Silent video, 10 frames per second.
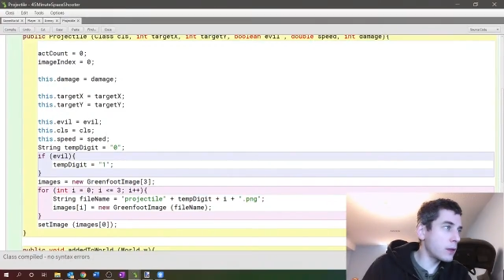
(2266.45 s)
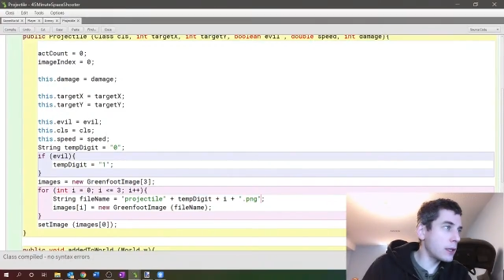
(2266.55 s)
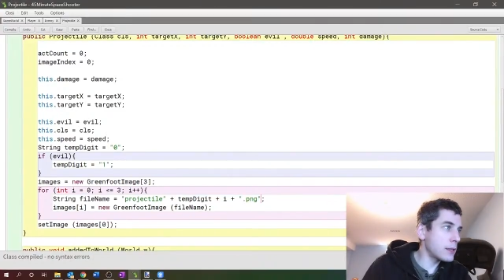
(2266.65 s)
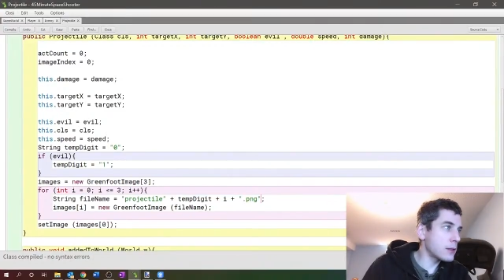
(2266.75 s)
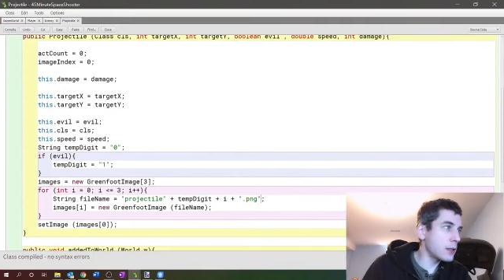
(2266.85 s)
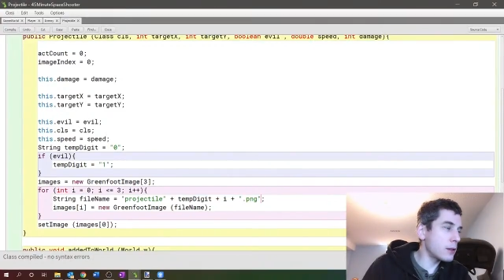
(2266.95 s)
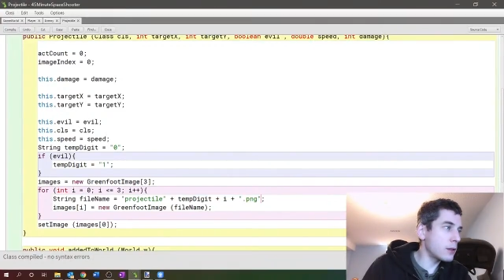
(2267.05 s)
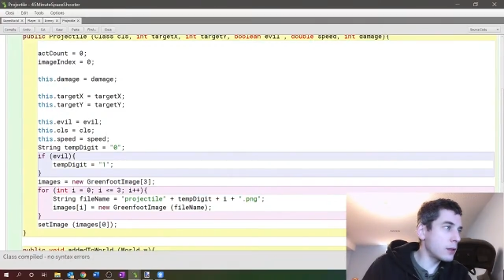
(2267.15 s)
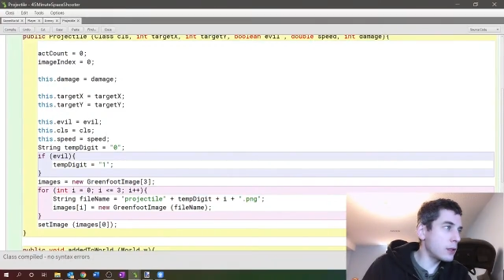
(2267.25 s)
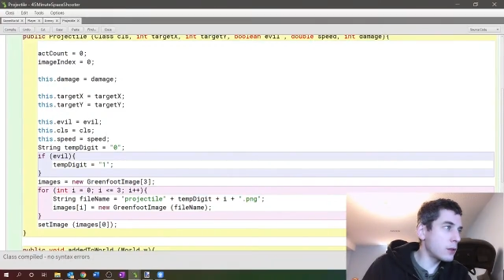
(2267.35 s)
Less than or
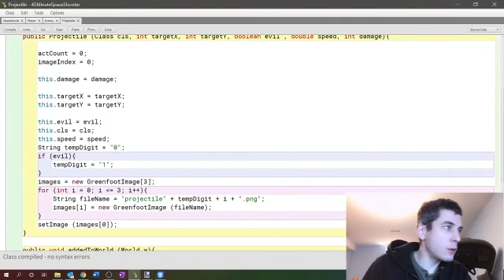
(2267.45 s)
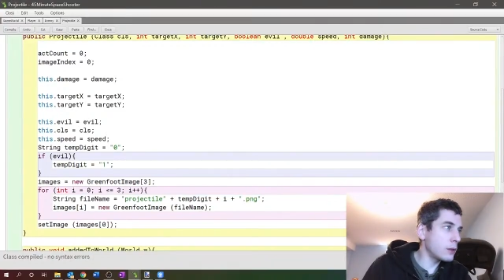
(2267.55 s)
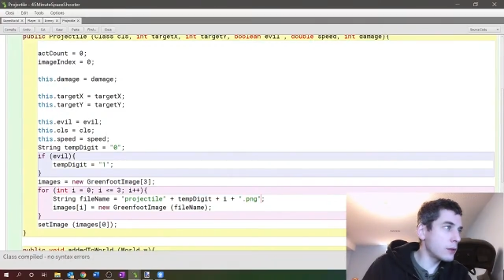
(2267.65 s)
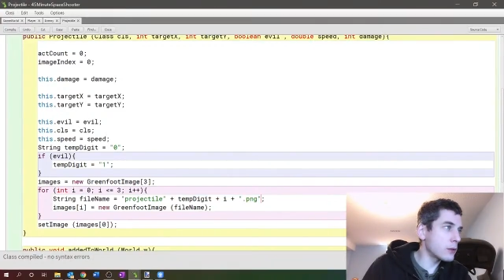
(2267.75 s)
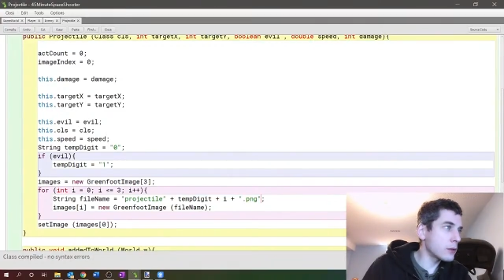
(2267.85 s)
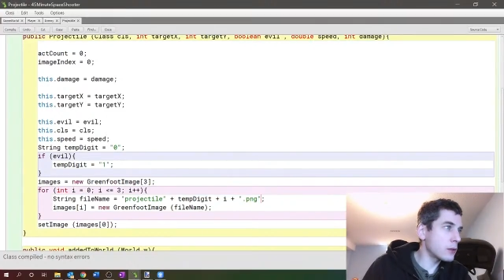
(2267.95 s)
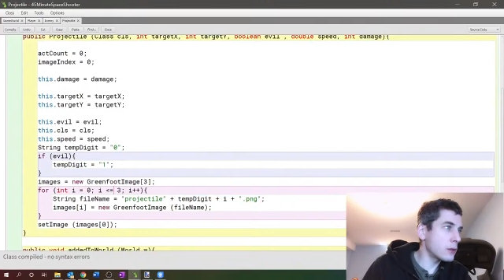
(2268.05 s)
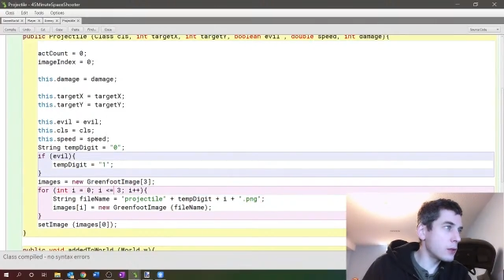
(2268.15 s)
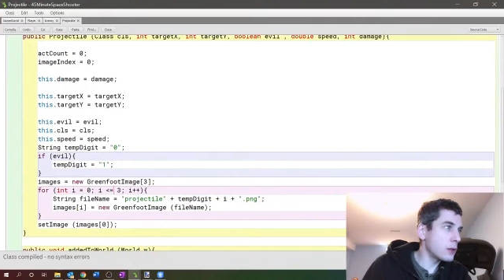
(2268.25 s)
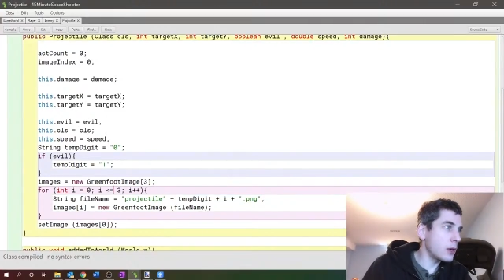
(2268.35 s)
equals,
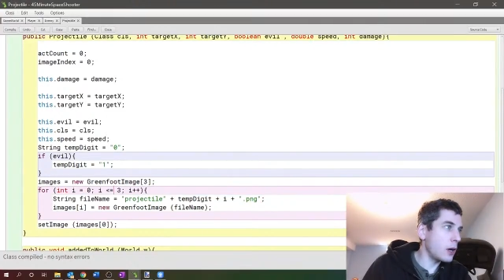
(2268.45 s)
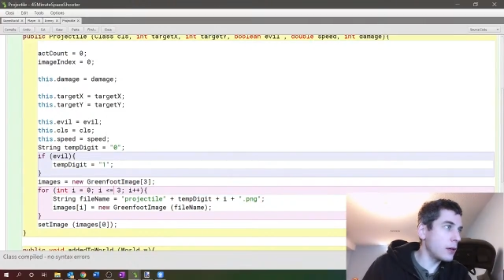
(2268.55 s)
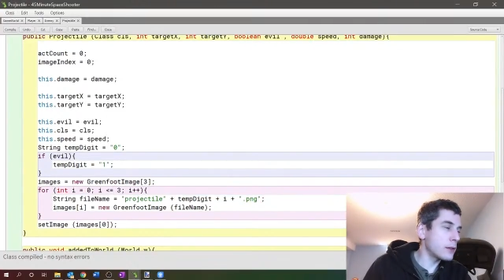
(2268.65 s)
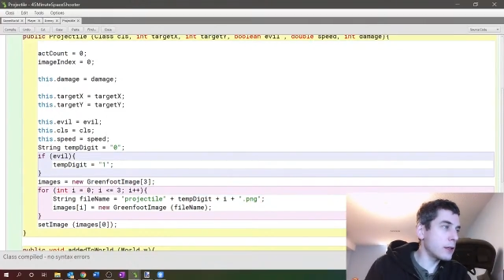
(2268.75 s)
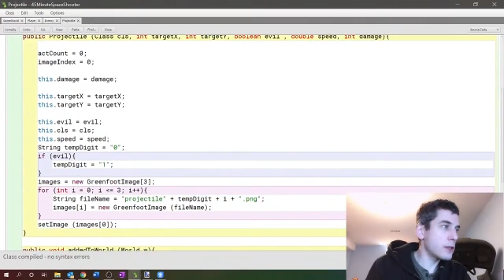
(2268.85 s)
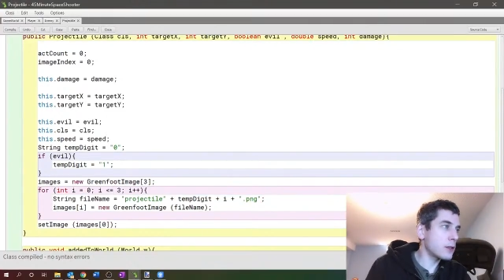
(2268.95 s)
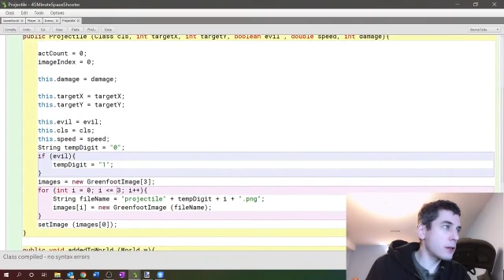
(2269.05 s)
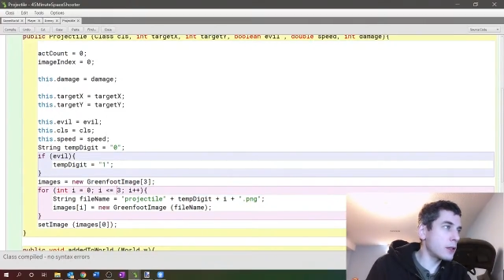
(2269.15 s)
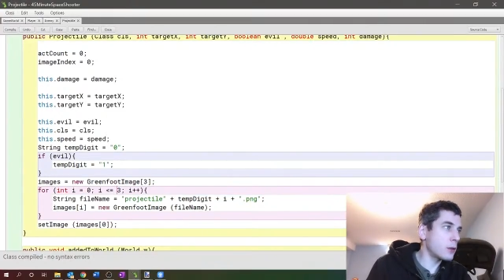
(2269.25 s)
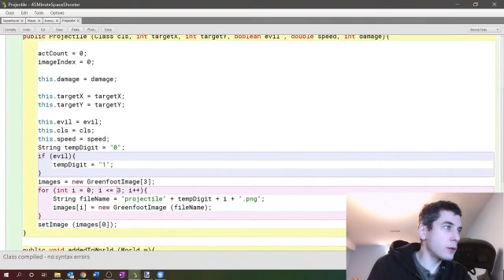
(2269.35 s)
oh, it's less than or
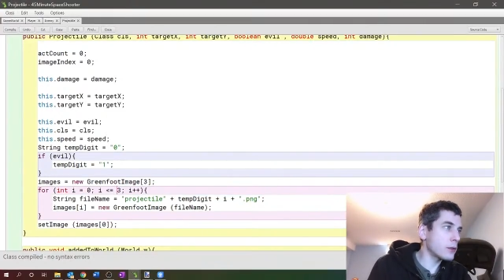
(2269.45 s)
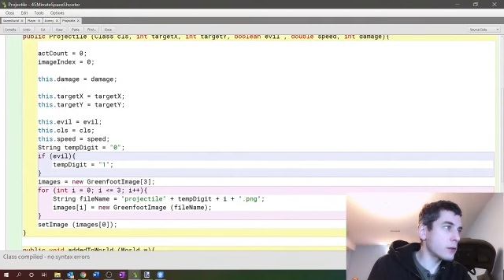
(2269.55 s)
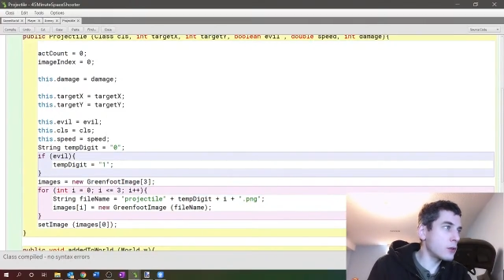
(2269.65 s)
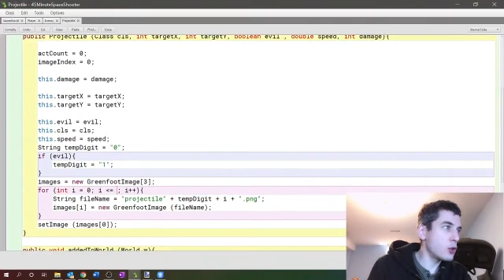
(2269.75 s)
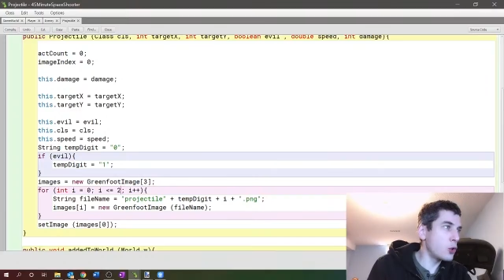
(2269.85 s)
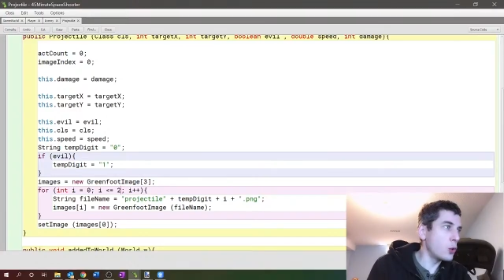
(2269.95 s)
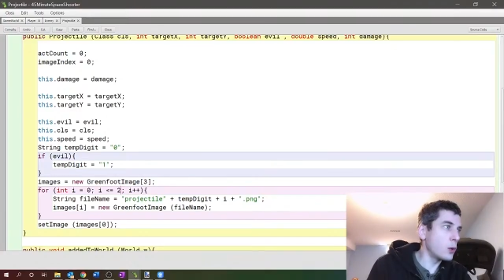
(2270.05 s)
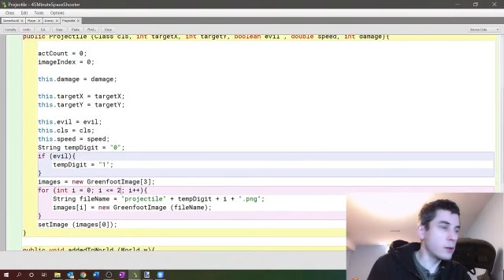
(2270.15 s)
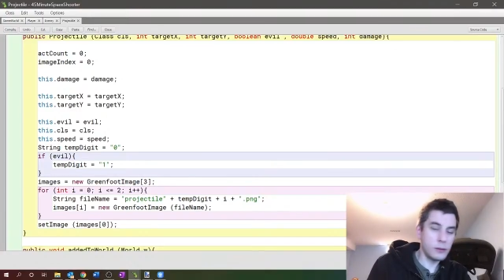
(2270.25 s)
equals two.